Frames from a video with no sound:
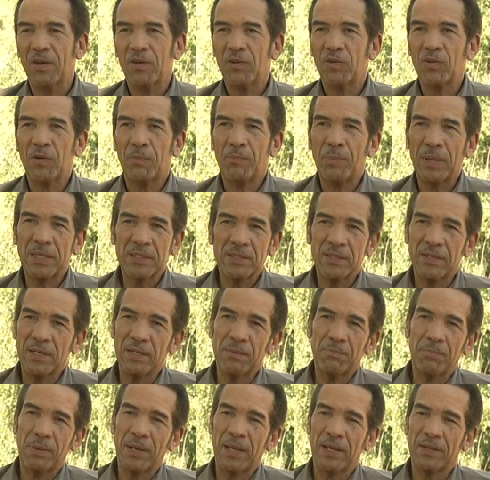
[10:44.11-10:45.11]
Your best
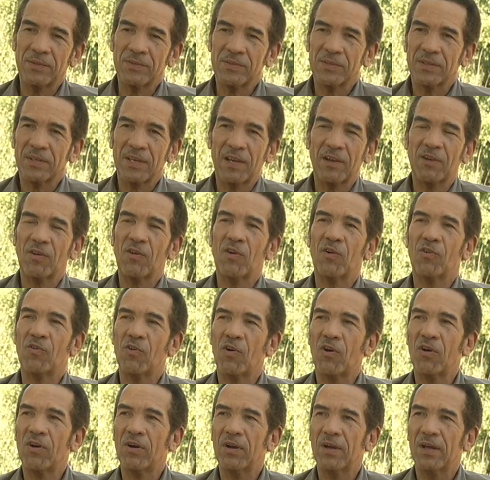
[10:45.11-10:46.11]
laid plans can go
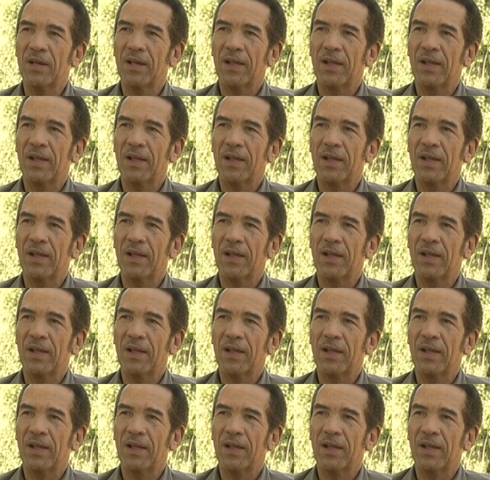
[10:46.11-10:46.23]
wrong,